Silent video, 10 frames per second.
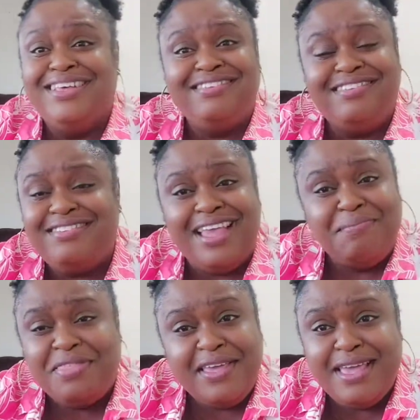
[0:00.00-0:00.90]
It's the
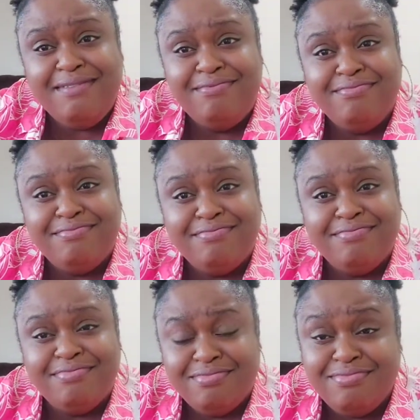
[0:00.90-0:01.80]
same thing.
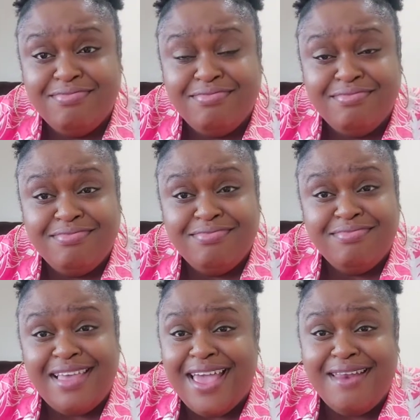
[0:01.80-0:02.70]

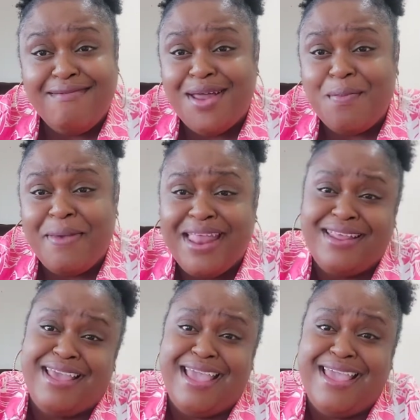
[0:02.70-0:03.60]
I don't want a
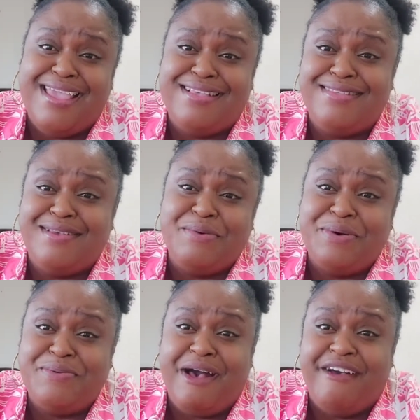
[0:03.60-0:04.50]
pancakes. I
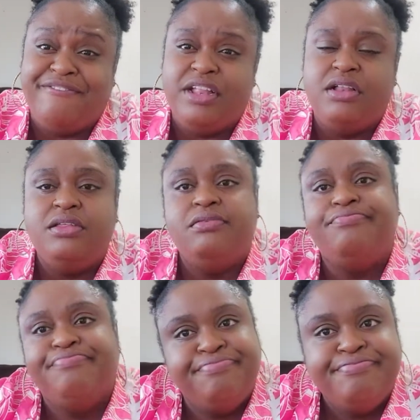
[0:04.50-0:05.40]
want waffles.
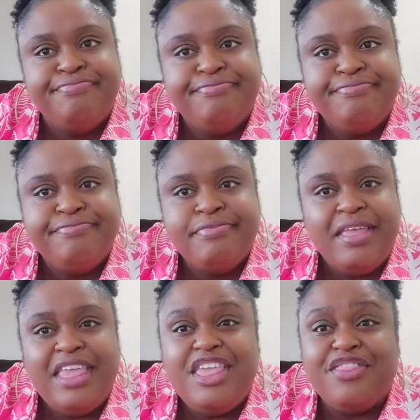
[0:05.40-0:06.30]

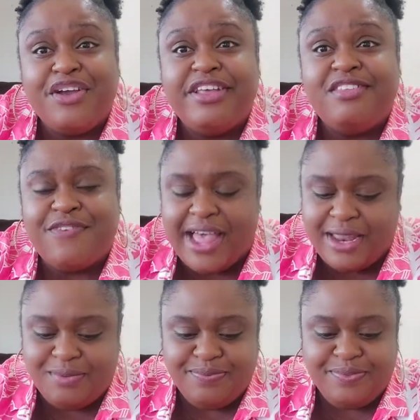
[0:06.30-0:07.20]
Either is
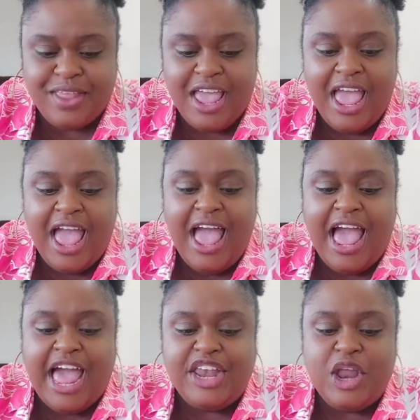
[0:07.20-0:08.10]
fine.
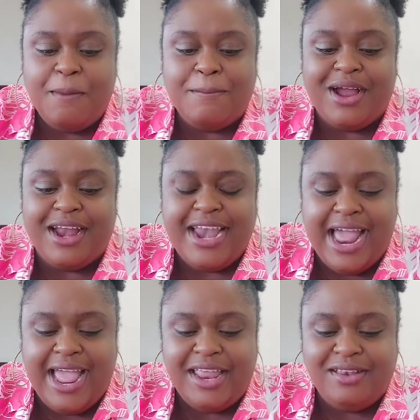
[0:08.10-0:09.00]
And number
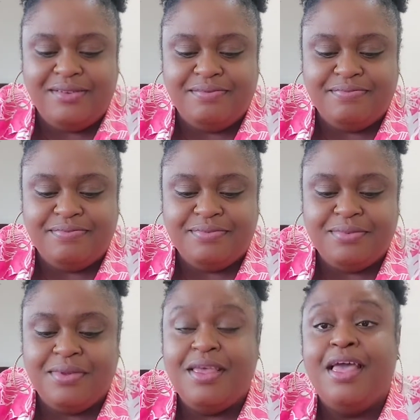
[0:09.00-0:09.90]
9.
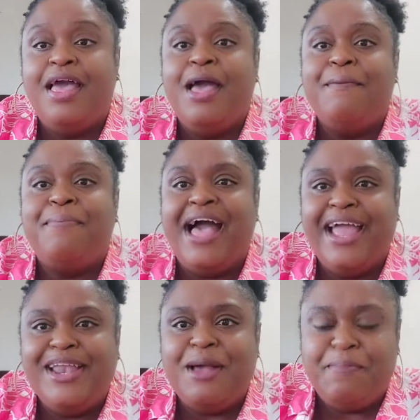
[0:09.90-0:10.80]

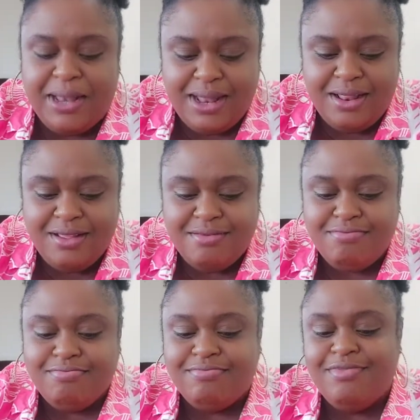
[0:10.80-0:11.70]
Pineapple
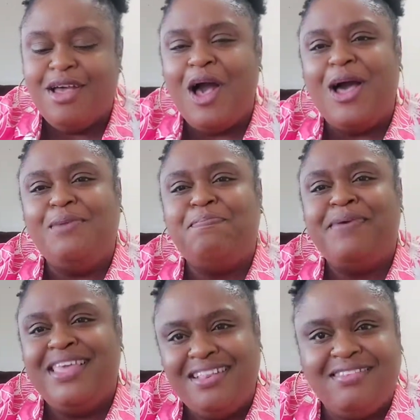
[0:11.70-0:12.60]
on
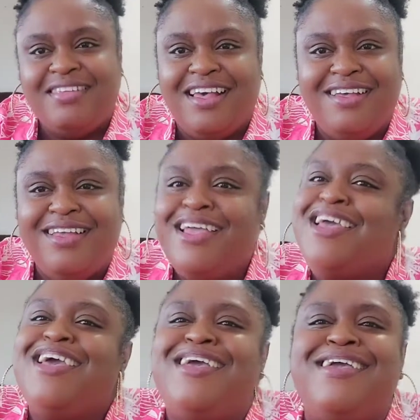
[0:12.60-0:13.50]
pizza
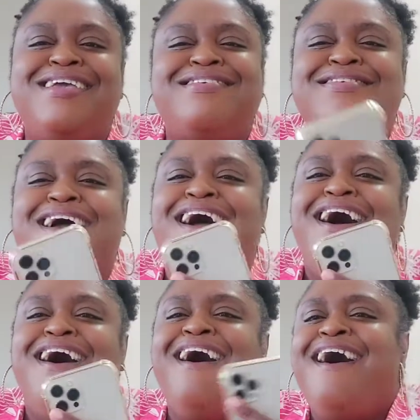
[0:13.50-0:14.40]
is
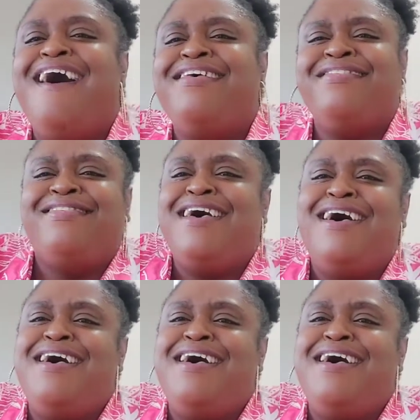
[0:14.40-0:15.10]
awesome.